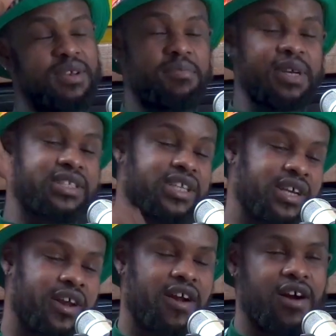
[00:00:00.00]
But
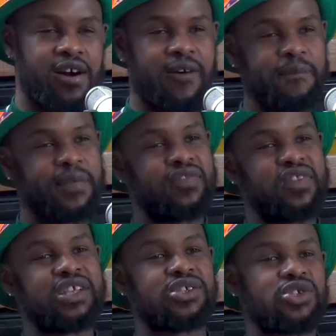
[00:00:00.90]

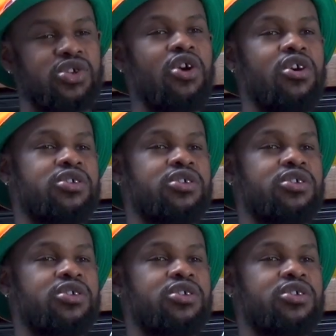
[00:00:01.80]
there's songs